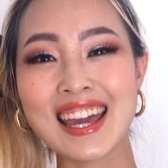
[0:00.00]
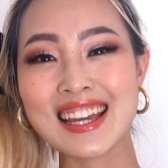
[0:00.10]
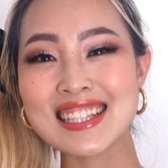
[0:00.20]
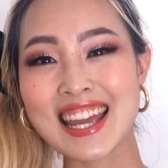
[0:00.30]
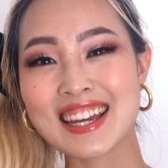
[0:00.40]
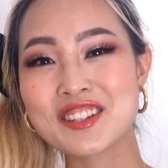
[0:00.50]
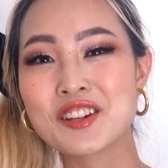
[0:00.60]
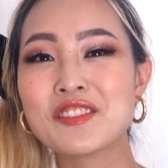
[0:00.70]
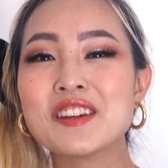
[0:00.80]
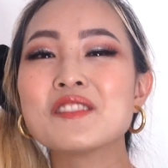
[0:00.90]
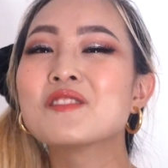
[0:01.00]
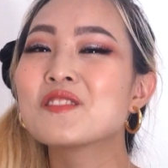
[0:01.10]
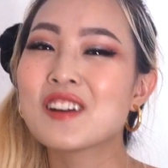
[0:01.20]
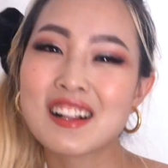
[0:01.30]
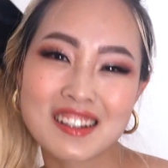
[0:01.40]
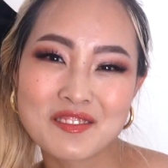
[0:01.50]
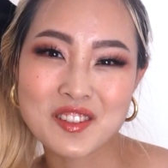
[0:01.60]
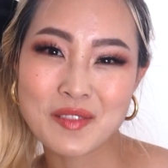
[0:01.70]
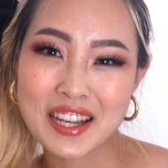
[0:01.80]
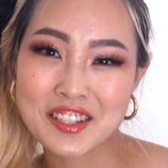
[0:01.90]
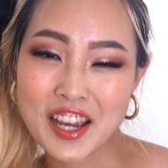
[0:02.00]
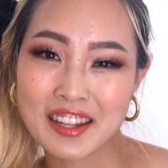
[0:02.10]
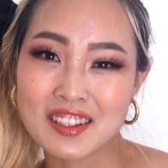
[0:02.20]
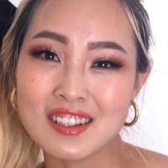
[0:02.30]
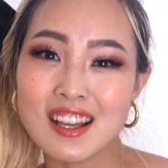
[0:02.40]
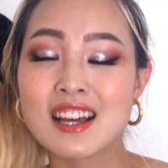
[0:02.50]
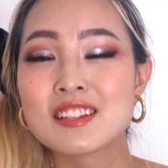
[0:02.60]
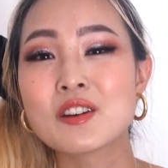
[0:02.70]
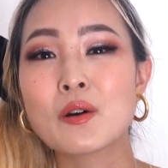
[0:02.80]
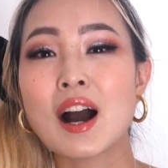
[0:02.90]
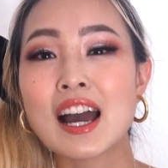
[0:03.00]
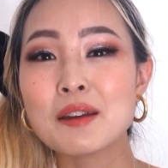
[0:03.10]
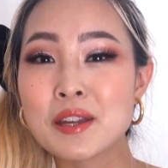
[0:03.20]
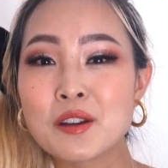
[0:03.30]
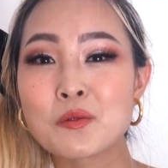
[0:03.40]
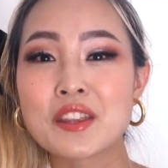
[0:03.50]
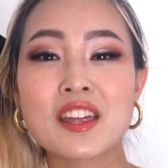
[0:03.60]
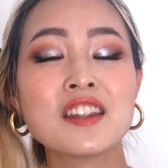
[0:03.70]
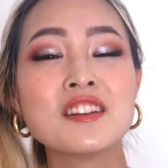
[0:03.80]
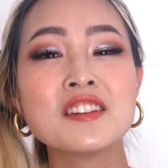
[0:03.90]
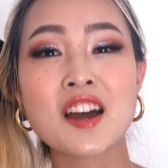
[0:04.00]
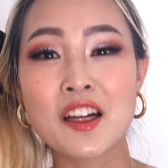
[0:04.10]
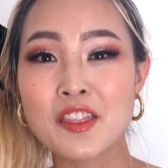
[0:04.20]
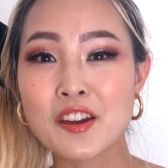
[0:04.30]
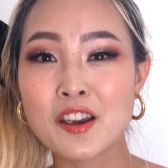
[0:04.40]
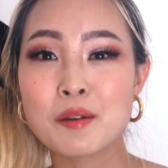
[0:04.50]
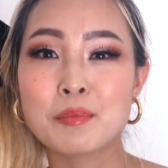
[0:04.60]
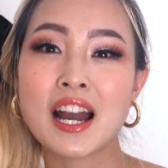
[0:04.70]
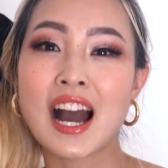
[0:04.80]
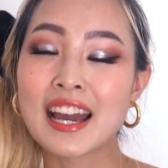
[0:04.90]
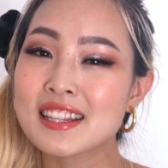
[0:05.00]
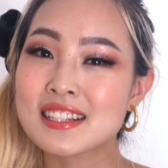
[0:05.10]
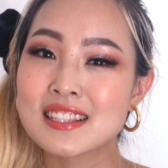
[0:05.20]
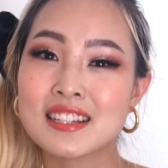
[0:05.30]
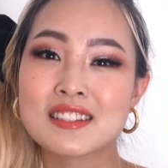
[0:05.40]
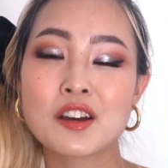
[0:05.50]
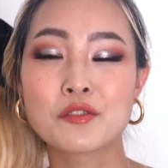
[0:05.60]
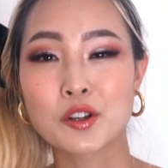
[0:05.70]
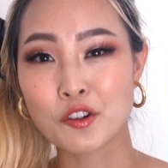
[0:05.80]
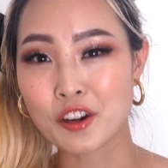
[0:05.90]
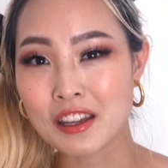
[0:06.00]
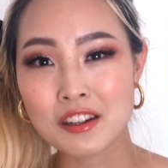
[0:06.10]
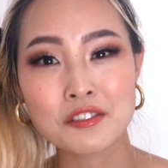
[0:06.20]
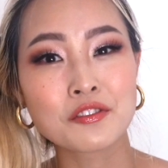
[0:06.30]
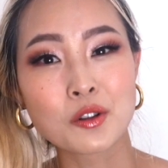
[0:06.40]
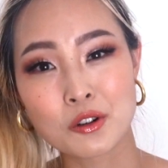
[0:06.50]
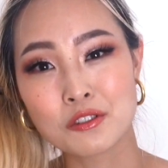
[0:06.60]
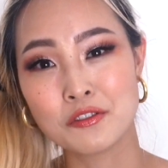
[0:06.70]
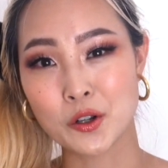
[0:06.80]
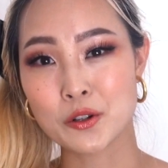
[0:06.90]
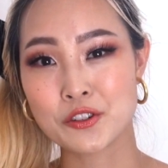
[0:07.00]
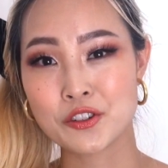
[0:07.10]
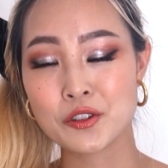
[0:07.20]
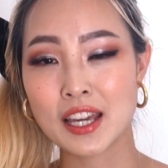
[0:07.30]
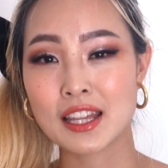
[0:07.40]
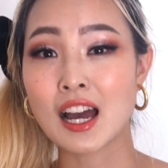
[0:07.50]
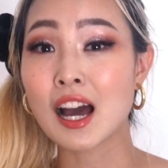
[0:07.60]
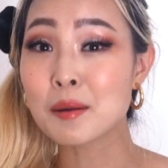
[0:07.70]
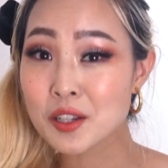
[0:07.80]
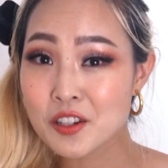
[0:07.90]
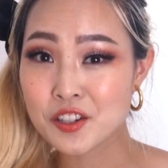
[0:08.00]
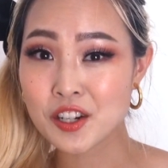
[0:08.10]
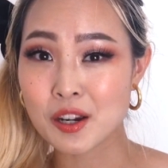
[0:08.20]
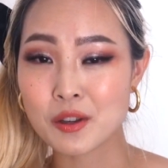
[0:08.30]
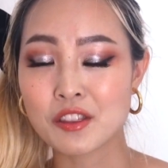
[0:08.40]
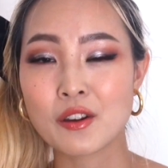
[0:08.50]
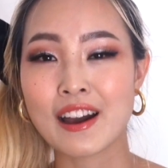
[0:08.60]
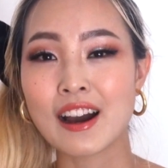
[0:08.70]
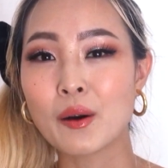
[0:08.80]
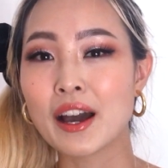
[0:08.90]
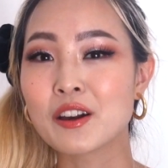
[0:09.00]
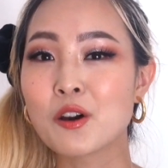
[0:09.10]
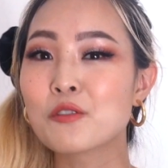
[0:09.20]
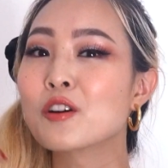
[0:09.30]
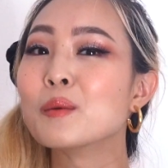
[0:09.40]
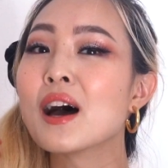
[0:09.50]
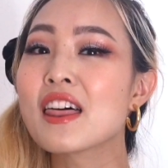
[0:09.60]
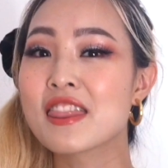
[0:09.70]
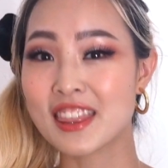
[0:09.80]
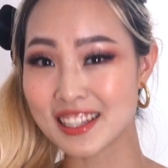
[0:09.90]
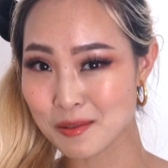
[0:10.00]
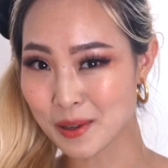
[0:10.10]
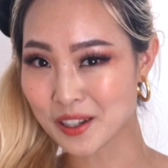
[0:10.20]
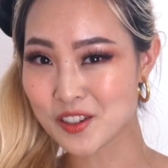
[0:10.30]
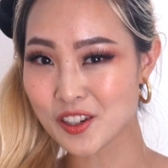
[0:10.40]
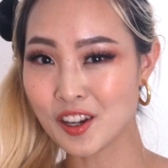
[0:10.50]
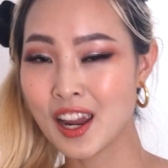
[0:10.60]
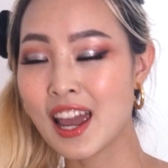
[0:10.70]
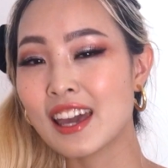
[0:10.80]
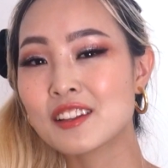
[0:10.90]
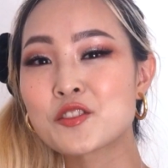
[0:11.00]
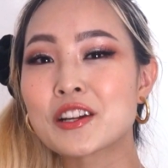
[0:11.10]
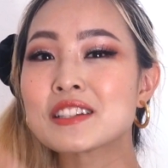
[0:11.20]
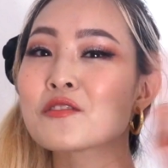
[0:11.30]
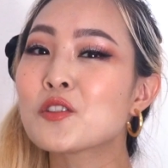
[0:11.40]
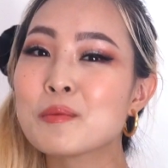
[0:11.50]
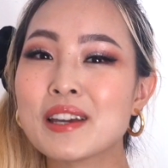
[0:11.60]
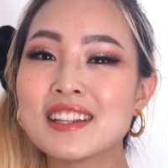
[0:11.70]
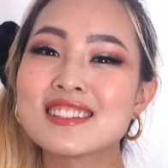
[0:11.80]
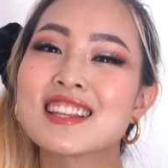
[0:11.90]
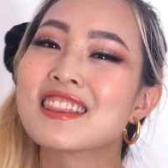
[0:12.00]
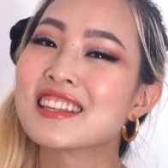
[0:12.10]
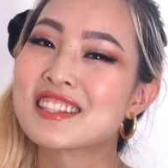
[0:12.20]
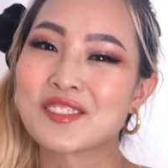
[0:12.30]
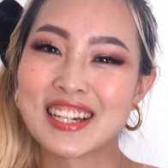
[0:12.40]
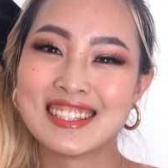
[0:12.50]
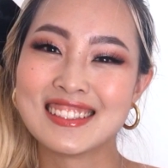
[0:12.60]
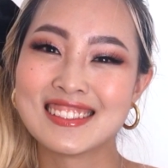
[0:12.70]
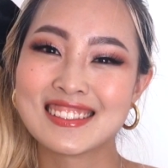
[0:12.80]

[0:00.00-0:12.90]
Hi, it's Anchovy. Welcome to my channel. So I'm here with another behind the scenes of a creative floral photo shoot, and I'm going to share with you how I go from this picture and transform it to this one.